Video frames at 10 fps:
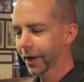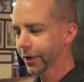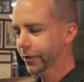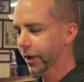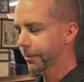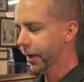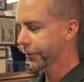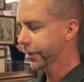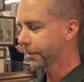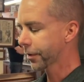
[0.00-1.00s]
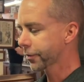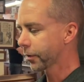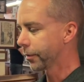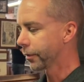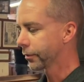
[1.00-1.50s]
I hear that about every time I
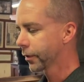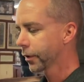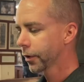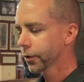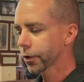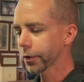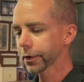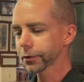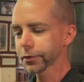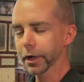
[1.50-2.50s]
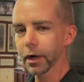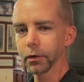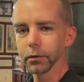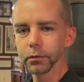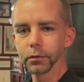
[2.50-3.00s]
sell one. So you can see
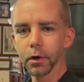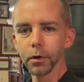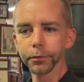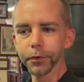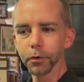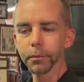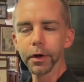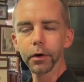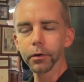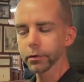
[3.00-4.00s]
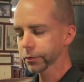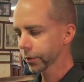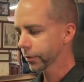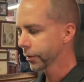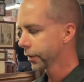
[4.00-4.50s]
how long term they are.
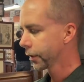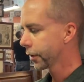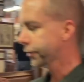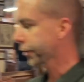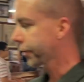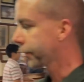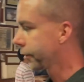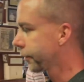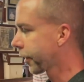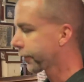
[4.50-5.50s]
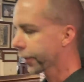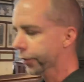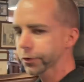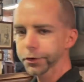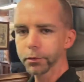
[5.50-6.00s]
So. It's a good, definitely a
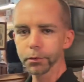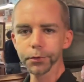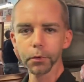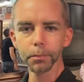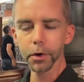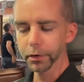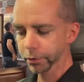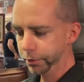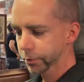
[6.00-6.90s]
good general store product.